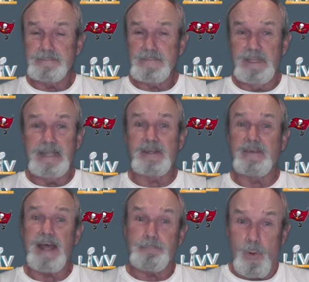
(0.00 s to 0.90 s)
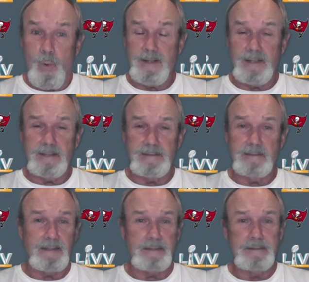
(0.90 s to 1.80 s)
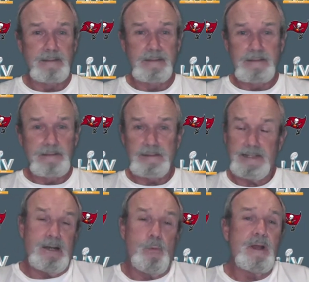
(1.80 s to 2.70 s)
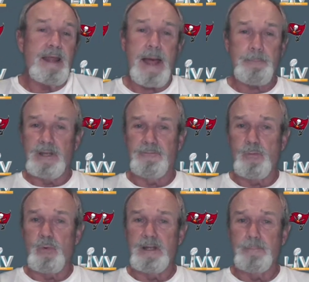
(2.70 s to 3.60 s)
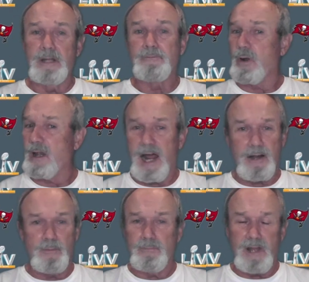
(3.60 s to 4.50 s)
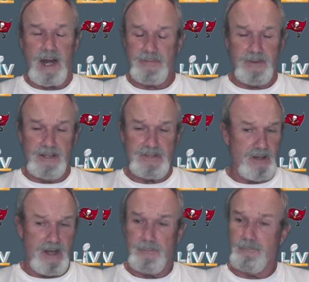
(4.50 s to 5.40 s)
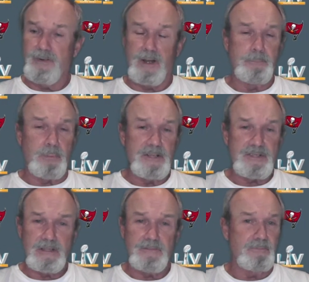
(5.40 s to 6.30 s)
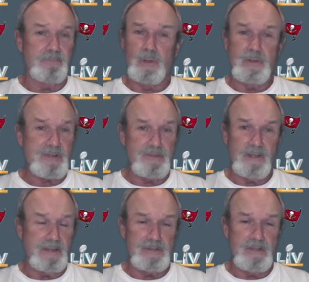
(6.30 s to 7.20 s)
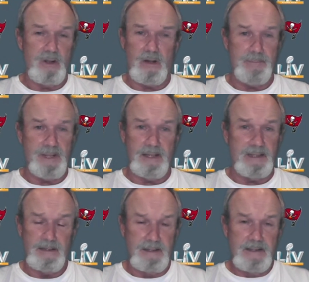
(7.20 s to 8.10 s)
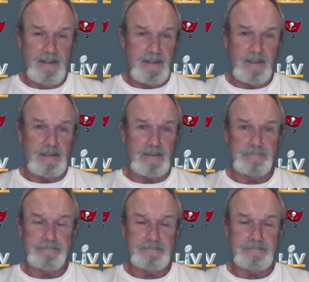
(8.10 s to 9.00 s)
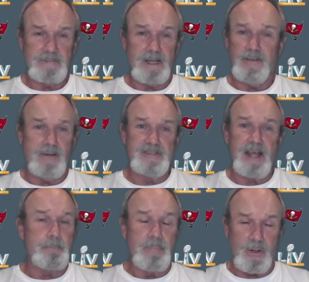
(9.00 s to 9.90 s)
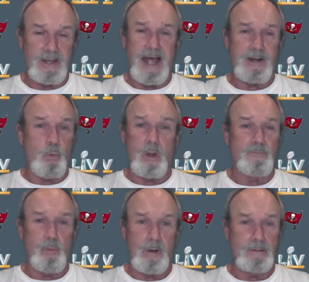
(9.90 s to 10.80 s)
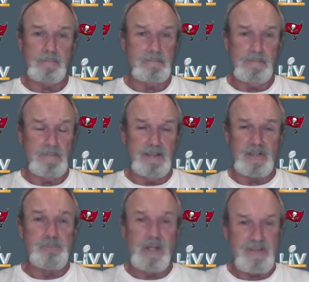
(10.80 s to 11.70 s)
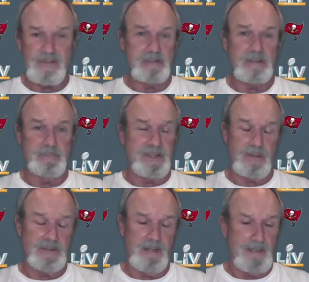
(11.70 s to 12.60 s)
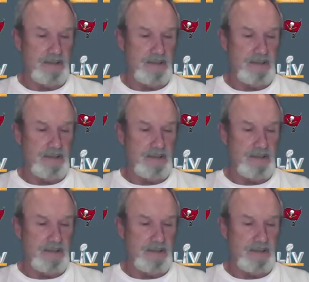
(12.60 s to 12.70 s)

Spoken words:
get to that point and it wouldn't happen if it wouldn't have been for a lot of things. You know, I'm very appreciative of Bruce, as you know. I mean, there's not a better guy to work for in this business, I'm telling you.